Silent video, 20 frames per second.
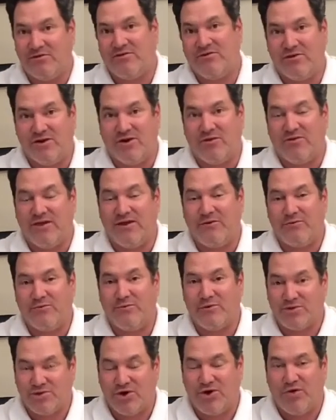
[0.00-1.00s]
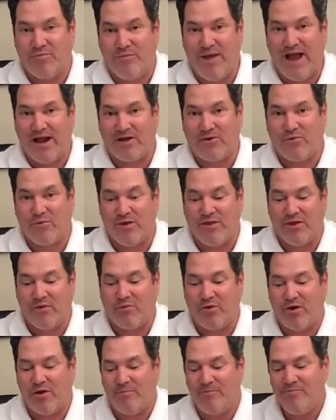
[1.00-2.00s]
you know they return back to where they
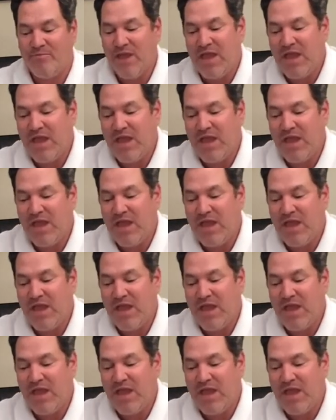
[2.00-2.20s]
were.